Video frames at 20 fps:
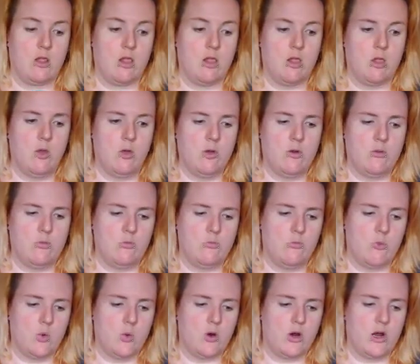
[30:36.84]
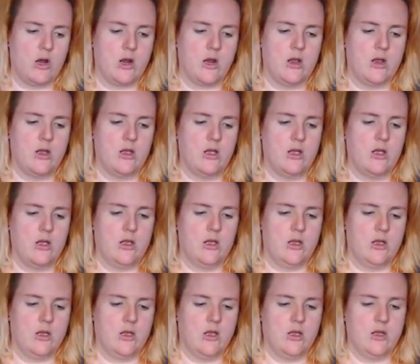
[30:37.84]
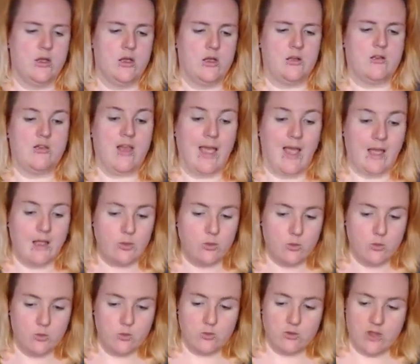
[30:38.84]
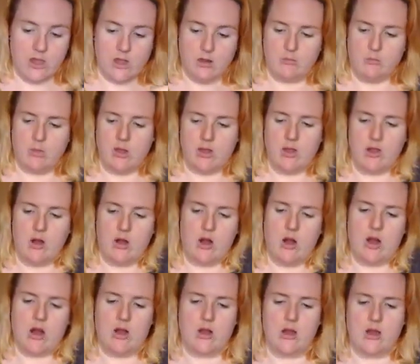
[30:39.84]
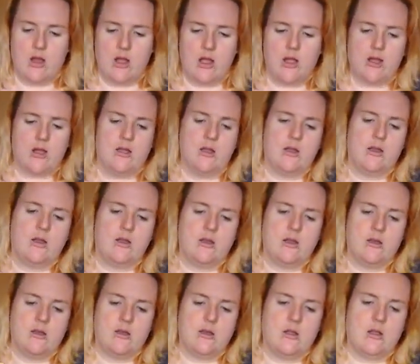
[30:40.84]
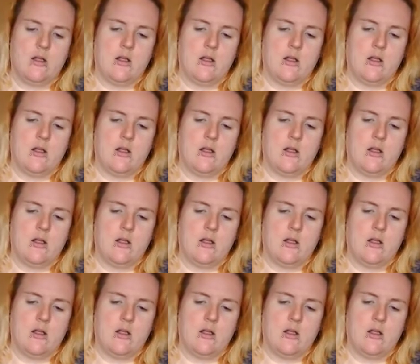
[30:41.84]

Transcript: a lot more tangles in my yarn and